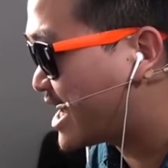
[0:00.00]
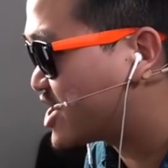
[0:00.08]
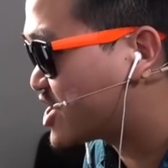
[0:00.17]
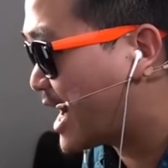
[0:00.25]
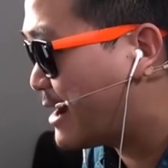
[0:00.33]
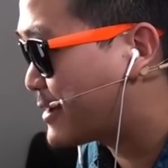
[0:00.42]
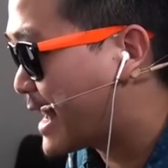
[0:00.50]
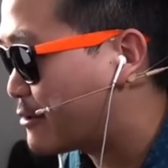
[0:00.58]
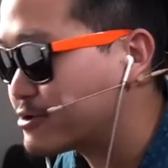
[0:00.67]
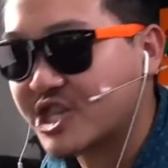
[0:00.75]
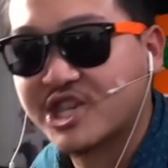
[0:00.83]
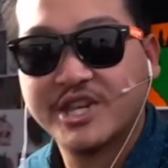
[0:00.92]
a shout
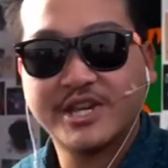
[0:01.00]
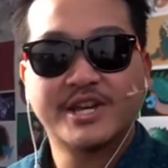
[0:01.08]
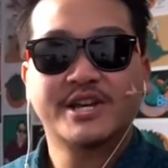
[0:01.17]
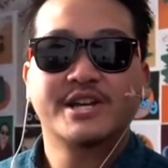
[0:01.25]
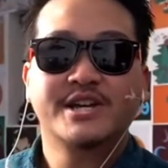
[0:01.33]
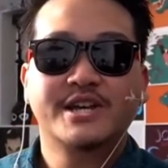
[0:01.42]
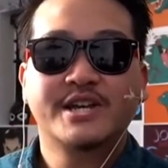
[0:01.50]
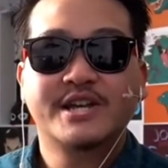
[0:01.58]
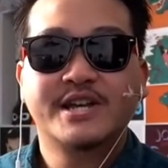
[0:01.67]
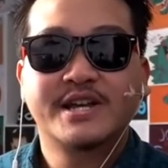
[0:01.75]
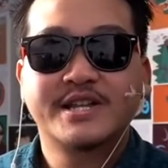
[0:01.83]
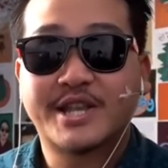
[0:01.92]
out
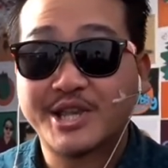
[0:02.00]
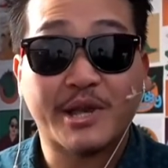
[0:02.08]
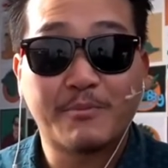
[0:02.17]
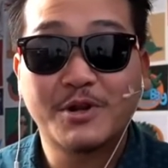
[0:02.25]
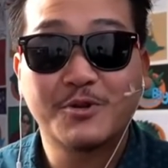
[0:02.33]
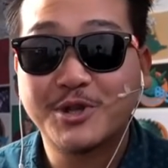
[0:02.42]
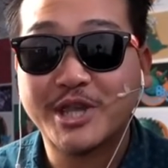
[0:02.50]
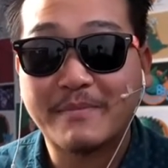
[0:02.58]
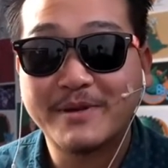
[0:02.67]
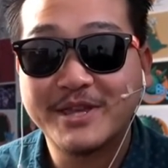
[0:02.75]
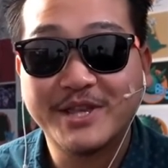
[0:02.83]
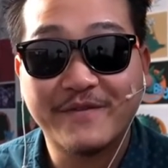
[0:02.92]
to someone who sent
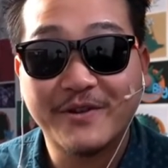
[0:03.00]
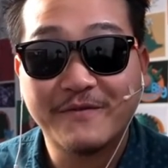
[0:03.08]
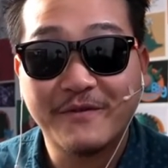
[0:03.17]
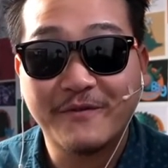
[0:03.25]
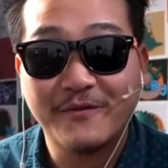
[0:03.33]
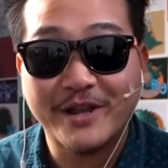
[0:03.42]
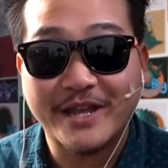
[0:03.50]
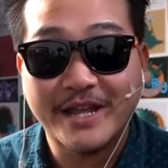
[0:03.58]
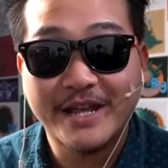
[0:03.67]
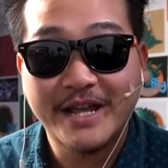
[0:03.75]
me this figure for free.